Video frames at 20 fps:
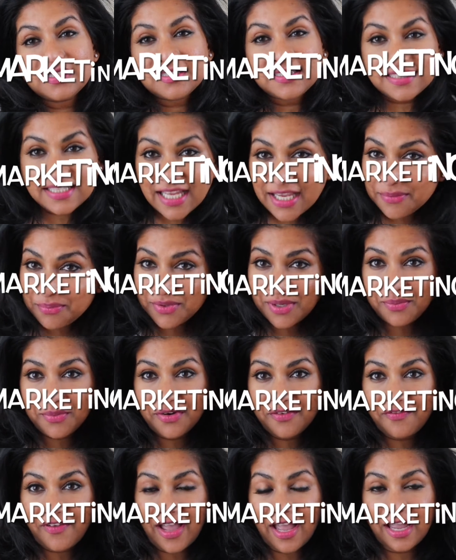Tip
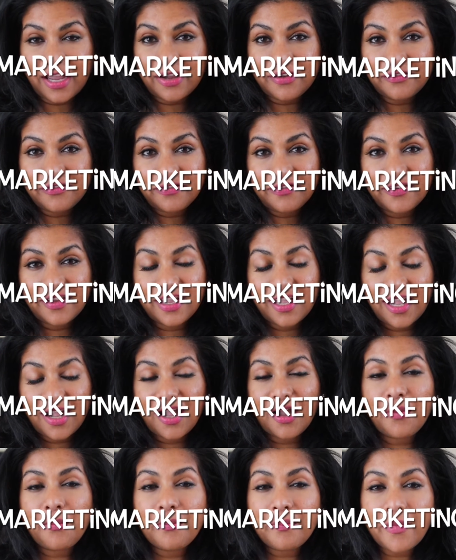number 5,
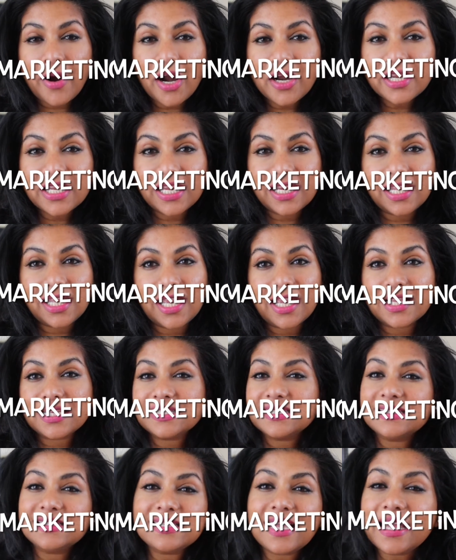marketing.
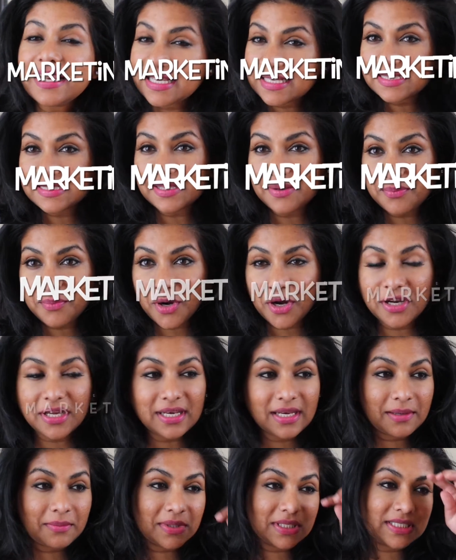Study some
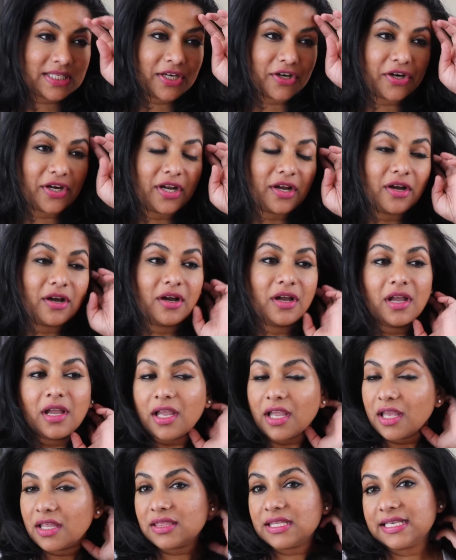marketing material.
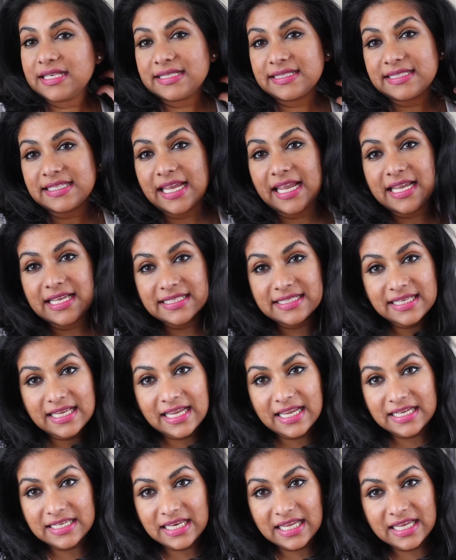These days
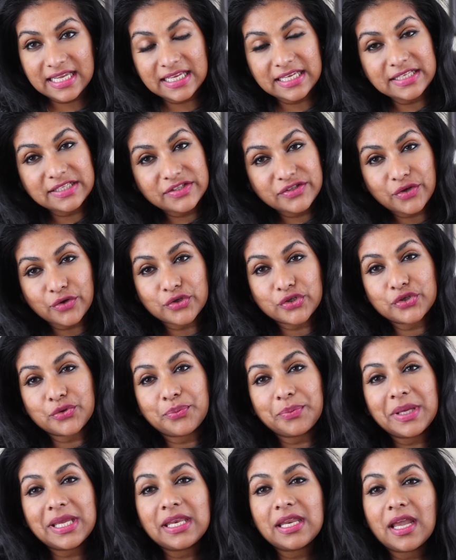it is social
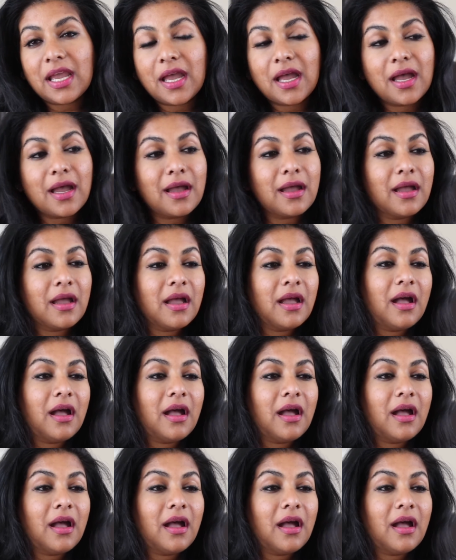media,